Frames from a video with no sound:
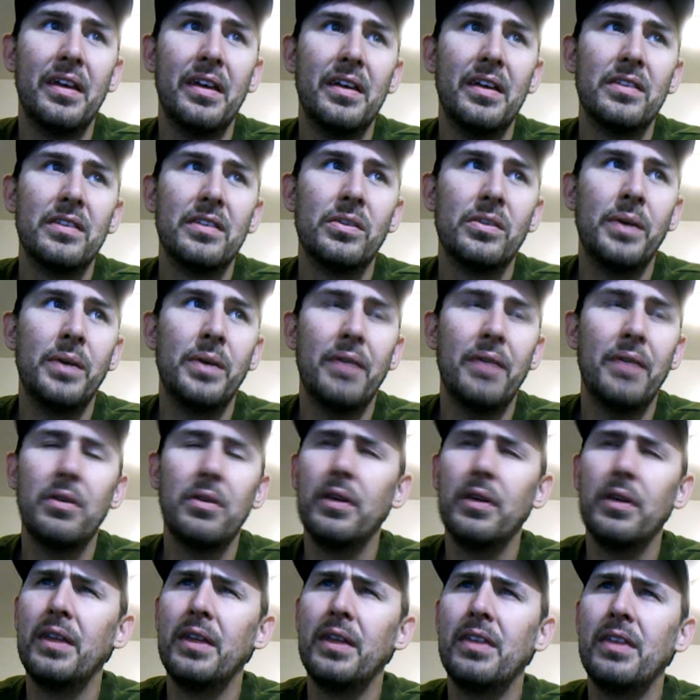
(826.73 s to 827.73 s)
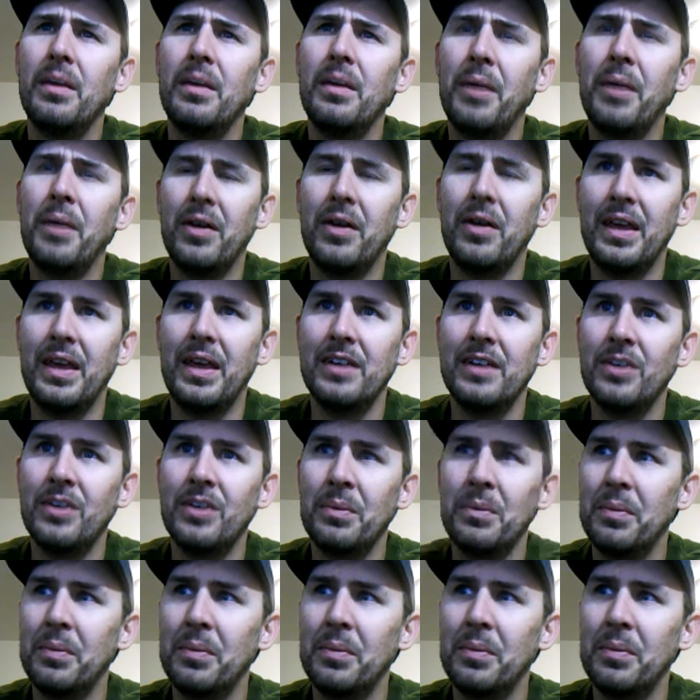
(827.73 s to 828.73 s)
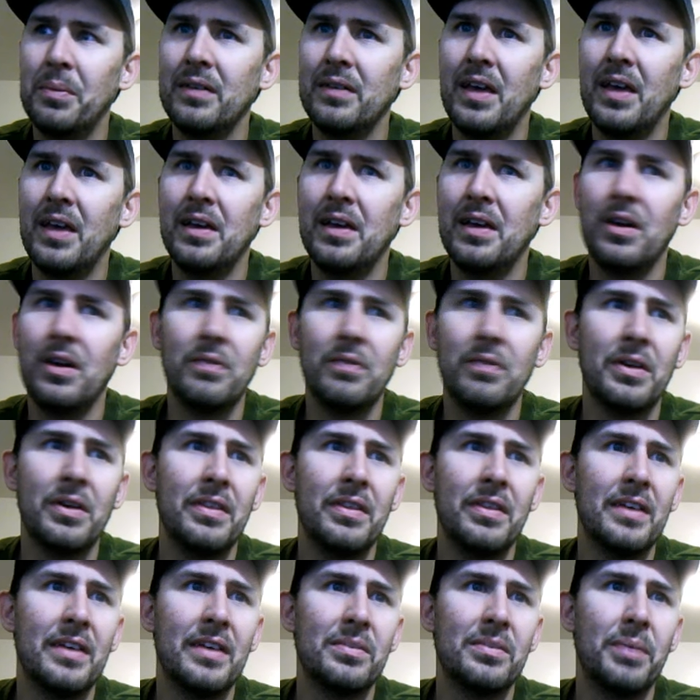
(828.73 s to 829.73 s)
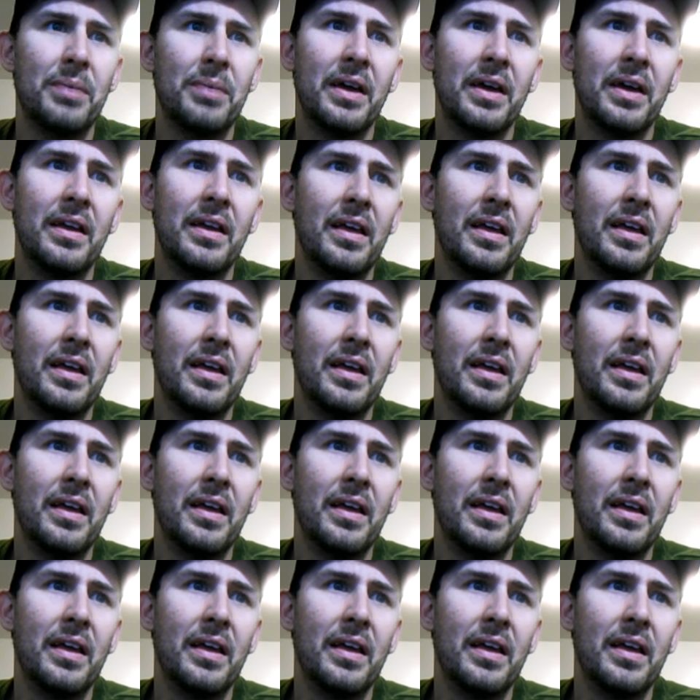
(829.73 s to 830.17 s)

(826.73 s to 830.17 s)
So we never really think about Egypt being taken over in this, but